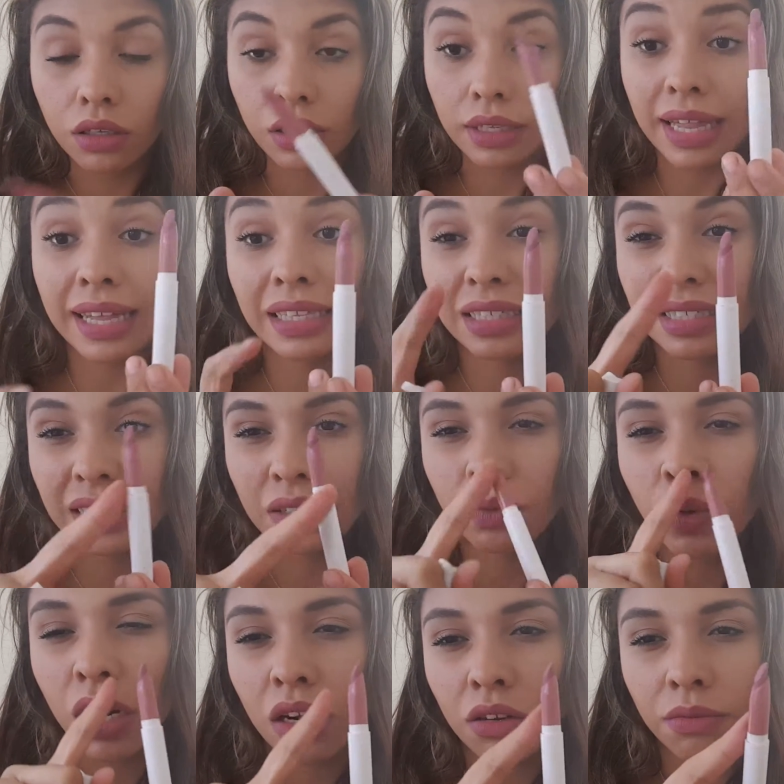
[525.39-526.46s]
That's like
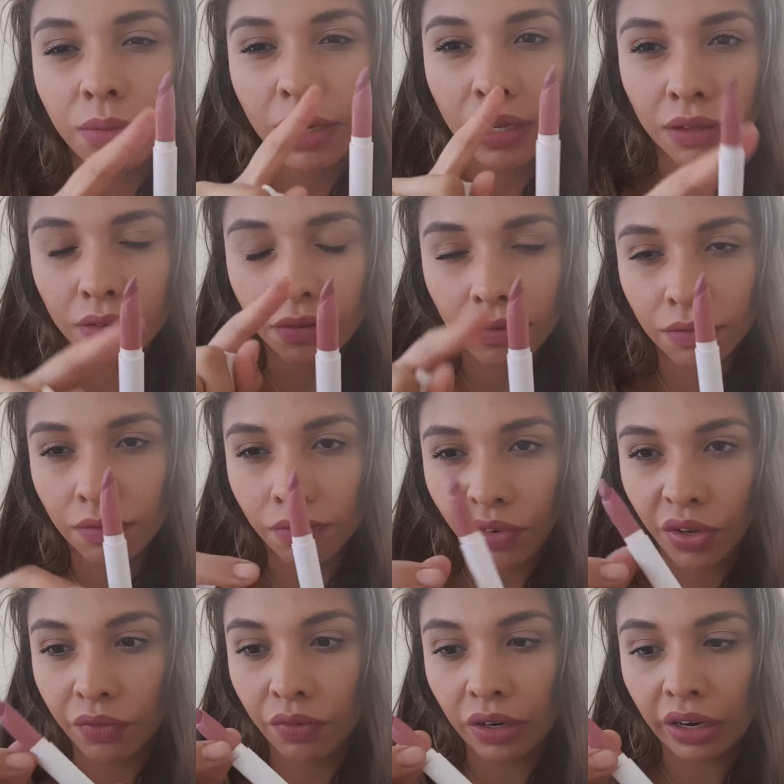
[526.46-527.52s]
one of my
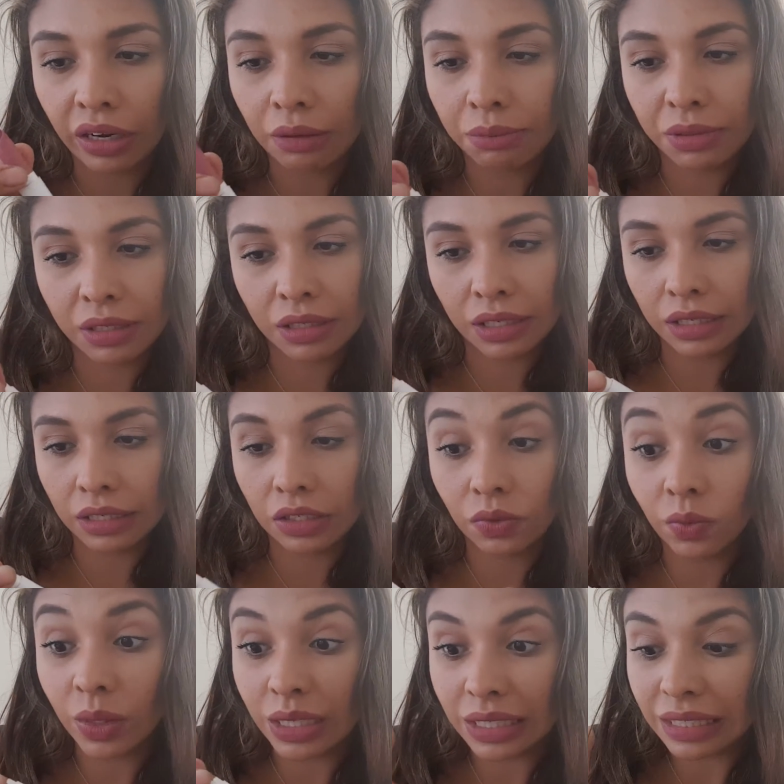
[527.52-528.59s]
favorite lipsticks
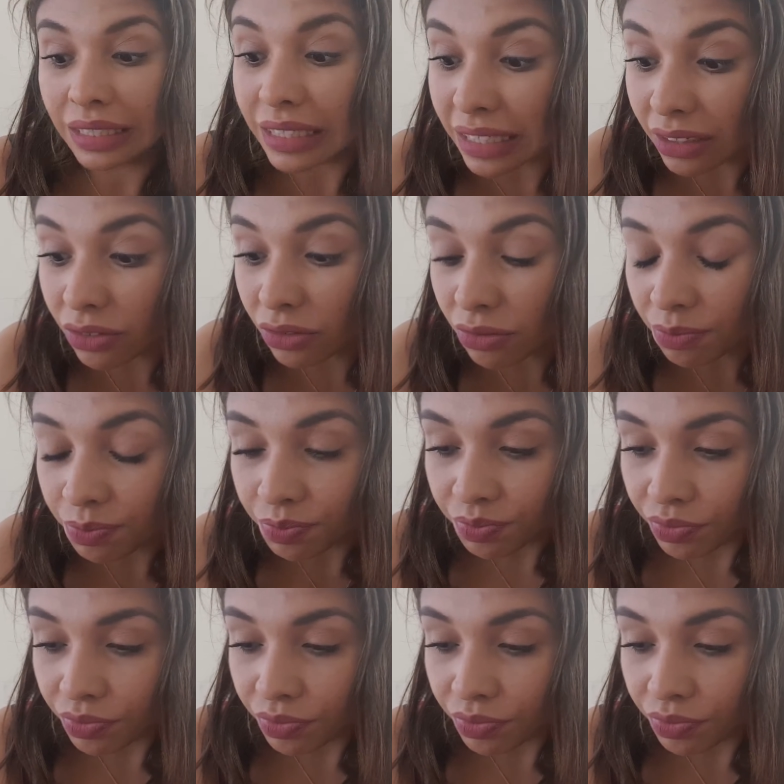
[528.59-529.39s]
right now.